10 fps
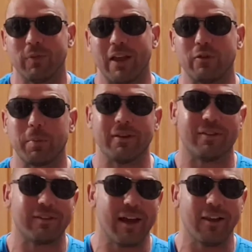that's been
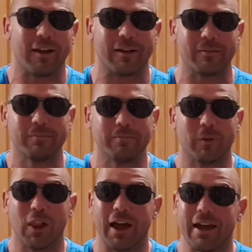selling
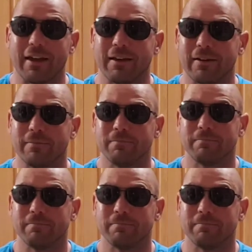like